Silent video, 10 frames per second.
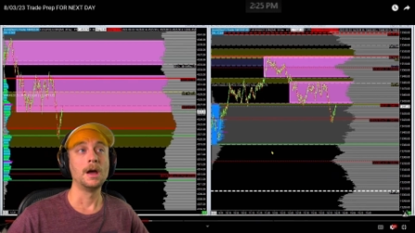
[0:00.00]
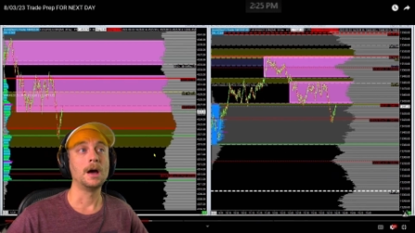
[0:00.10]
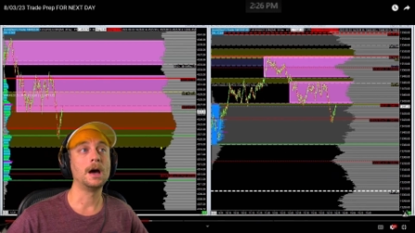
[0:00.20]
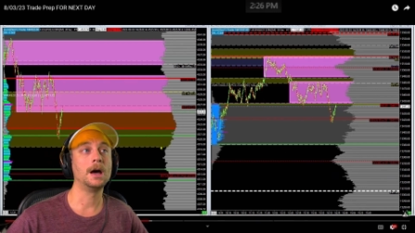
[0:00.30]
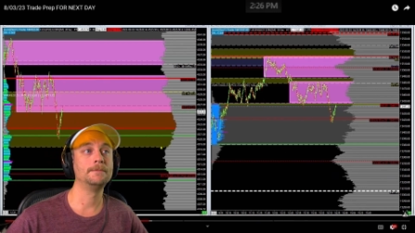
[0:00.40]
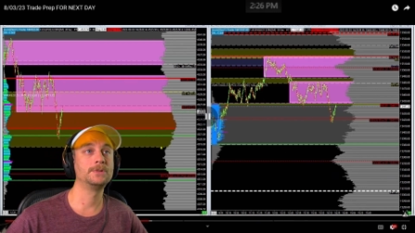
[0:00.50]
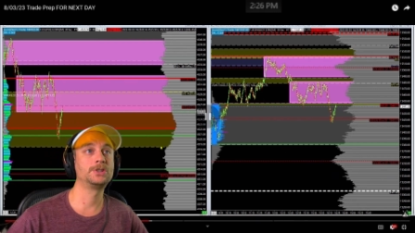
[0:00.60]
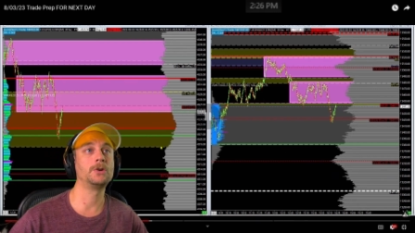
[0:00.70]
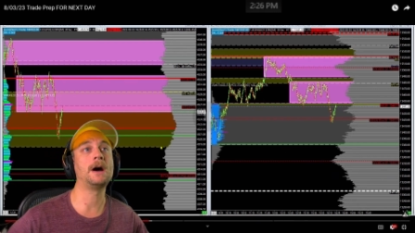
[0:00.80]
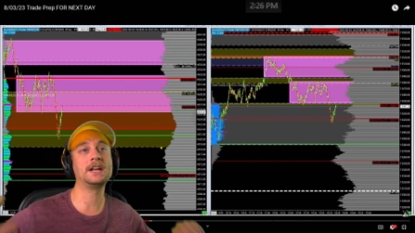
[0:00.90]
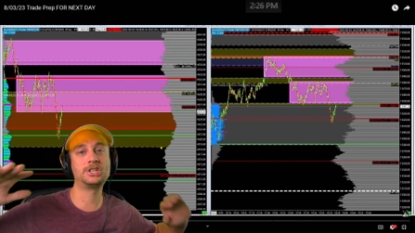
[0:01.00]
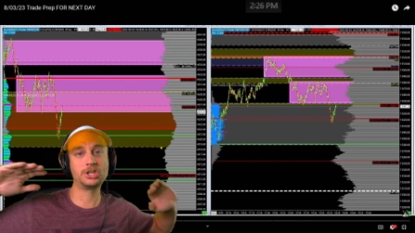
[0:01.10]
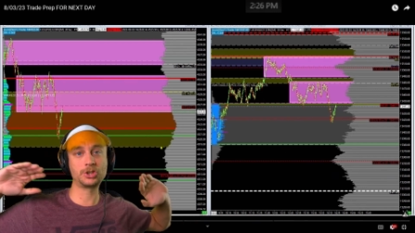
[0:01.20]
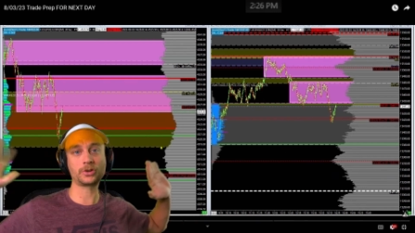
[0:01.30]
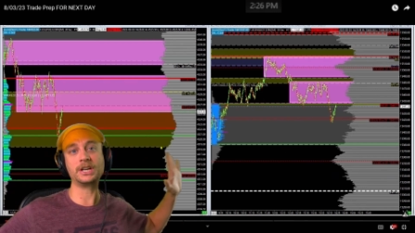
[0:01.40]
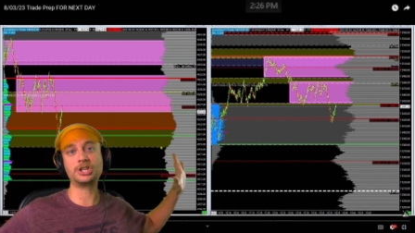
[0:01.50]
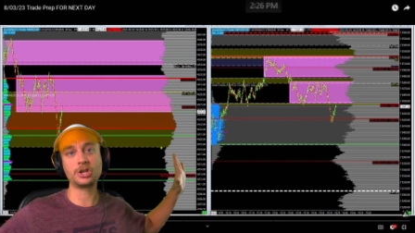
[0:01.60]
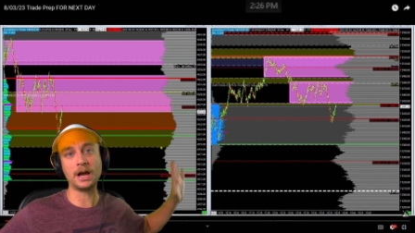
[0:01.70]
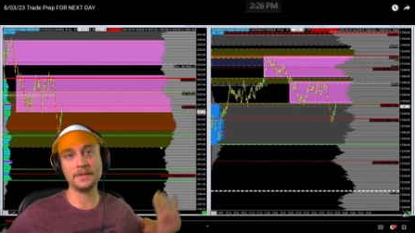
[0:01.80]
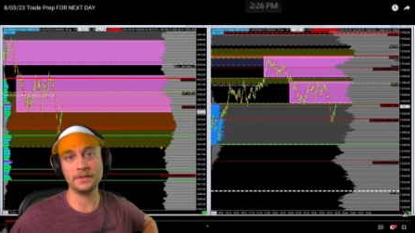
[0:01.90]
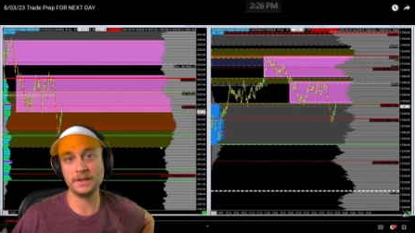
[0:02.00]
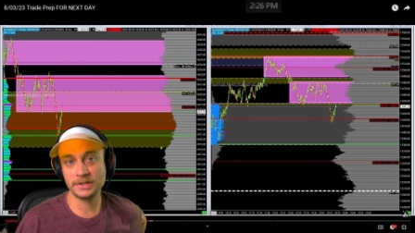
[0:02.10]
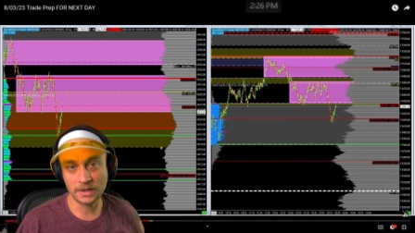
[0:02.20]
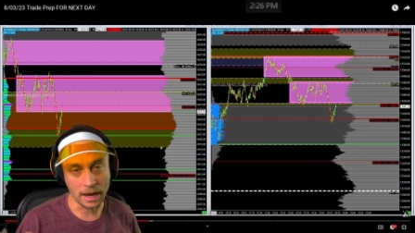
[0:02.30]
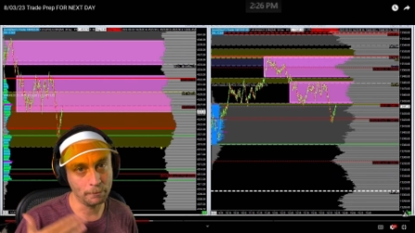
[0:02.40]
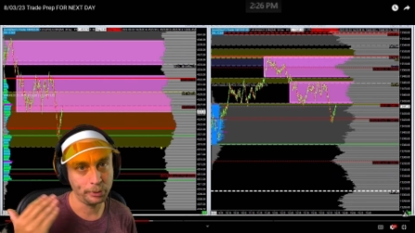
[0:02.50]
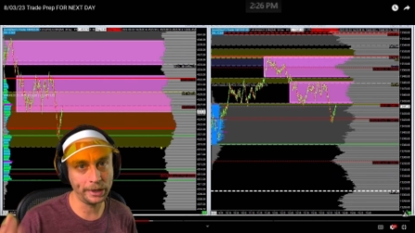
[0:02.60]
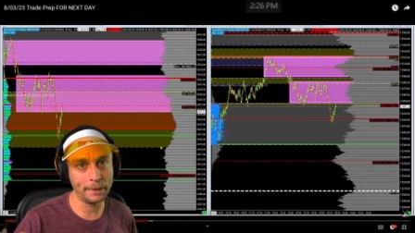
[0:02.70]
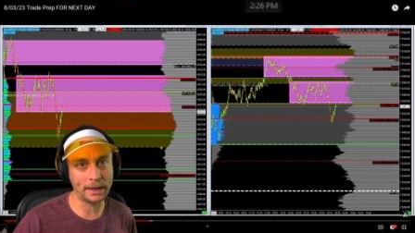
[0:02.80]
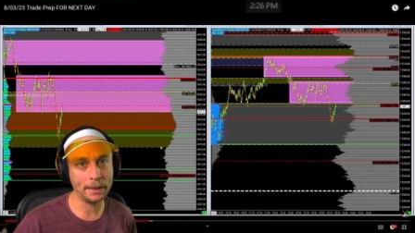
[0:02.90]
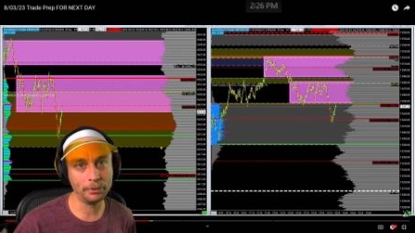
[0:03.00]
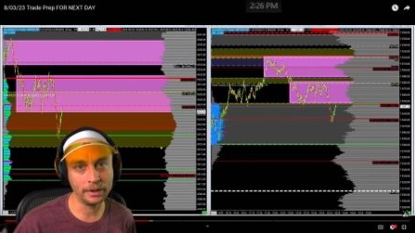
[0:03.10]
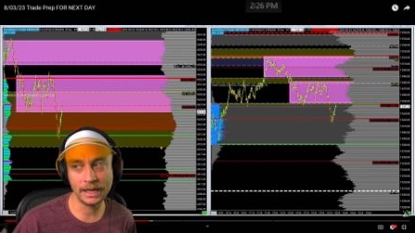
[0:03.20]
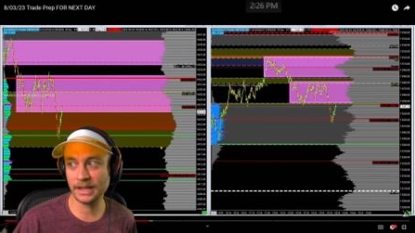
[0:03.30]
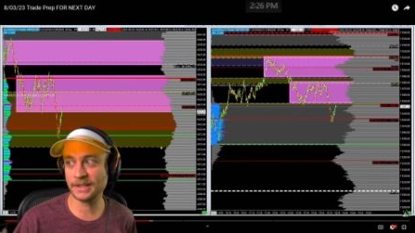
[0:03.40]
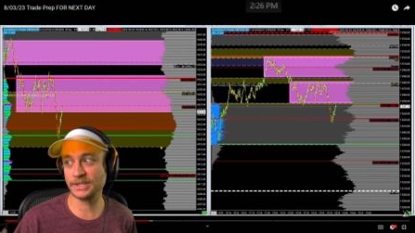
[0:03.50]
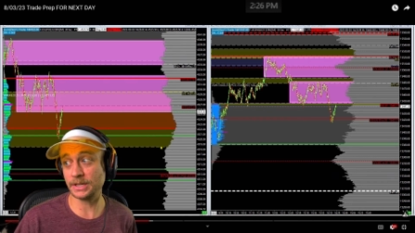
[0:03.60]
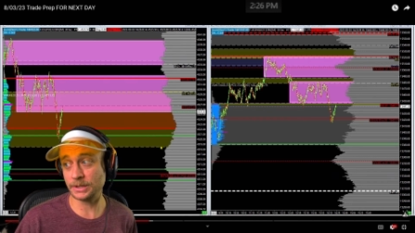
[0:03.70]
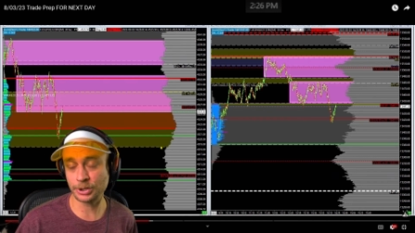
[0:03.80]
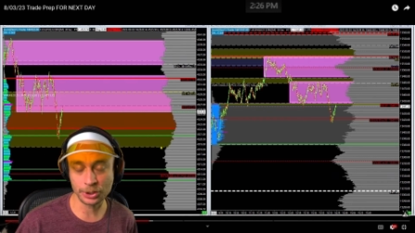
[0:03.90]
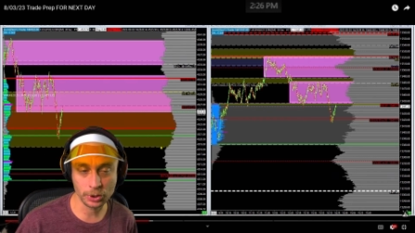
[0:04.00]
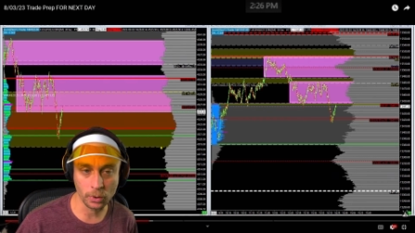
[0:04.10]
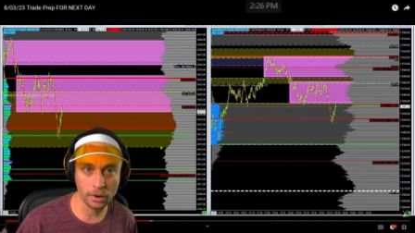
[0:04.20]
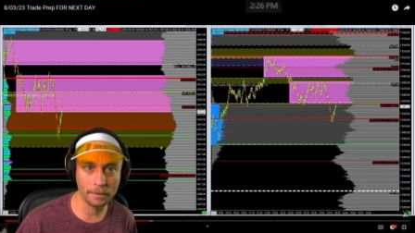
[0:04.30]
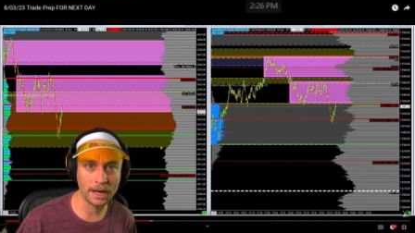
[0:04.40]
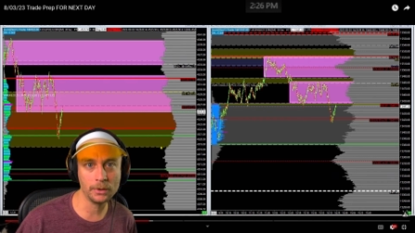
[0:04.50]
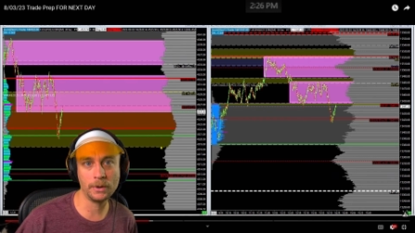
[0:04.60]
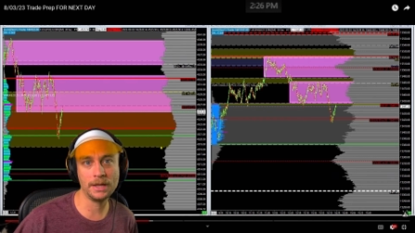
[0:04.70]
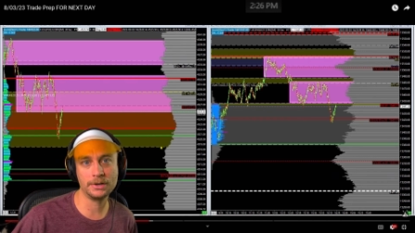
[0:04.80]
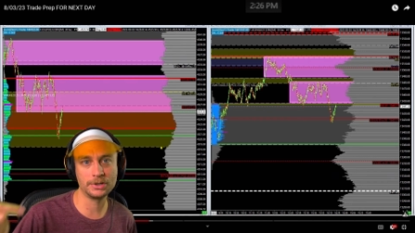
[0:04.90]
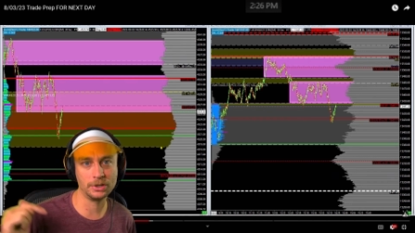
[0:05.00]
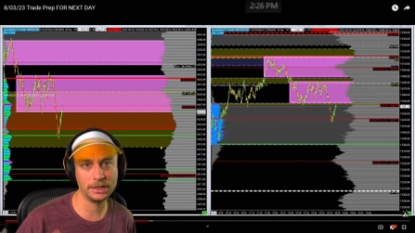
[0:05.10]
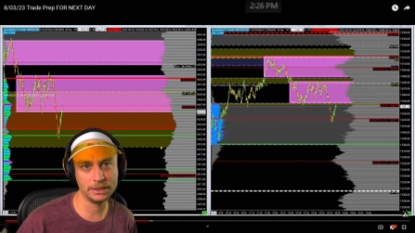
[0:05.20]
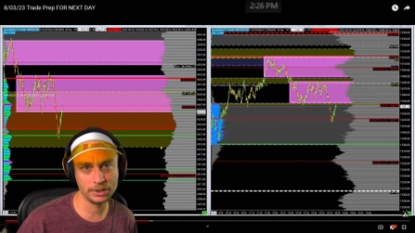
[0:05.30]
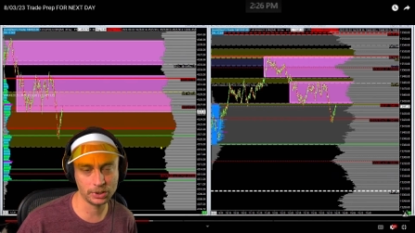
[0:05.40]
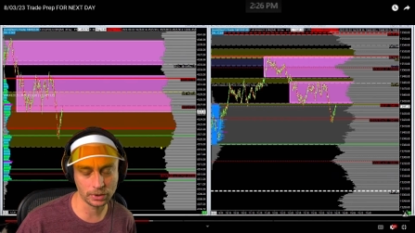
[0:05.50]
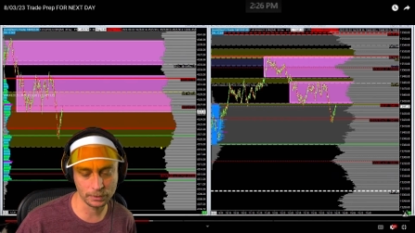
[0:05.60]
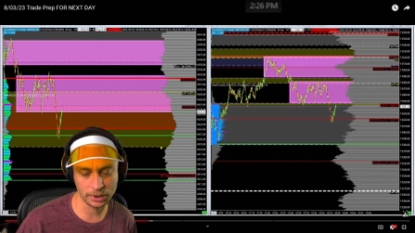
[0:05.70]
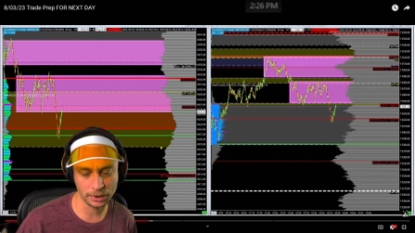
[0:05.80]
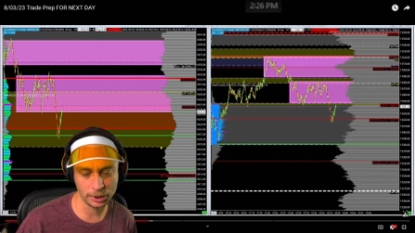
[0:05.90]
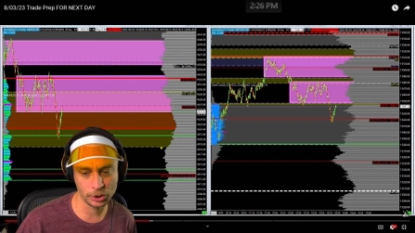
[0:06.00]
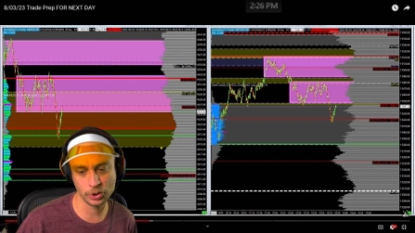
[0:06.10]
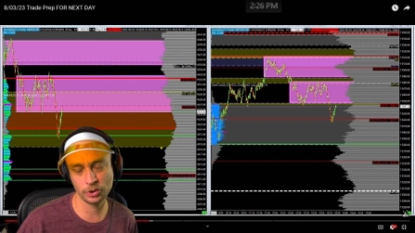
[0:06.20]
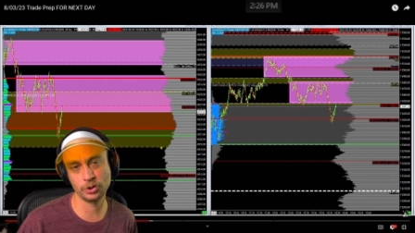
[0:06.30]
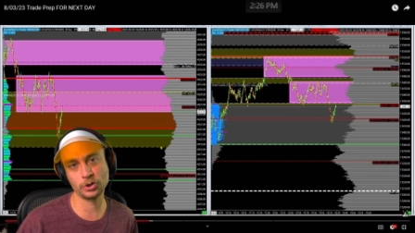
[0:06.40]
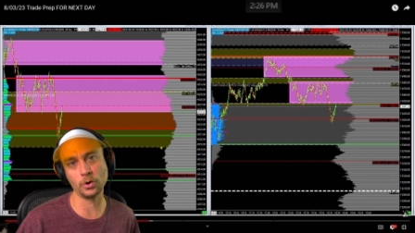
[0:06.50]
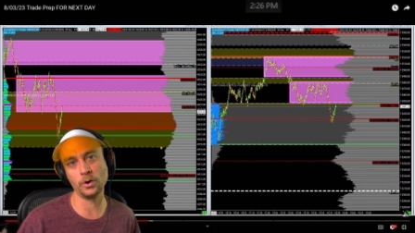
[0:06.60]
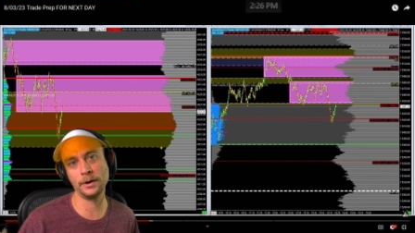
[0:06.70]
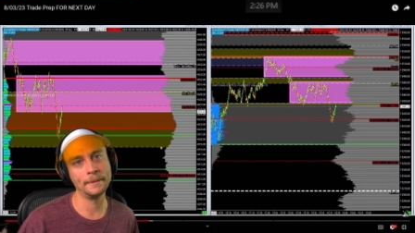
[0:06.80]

Um, so I just screenshot this. I'm play by playing this in the Discord, by the way. There's a link description in the Discord.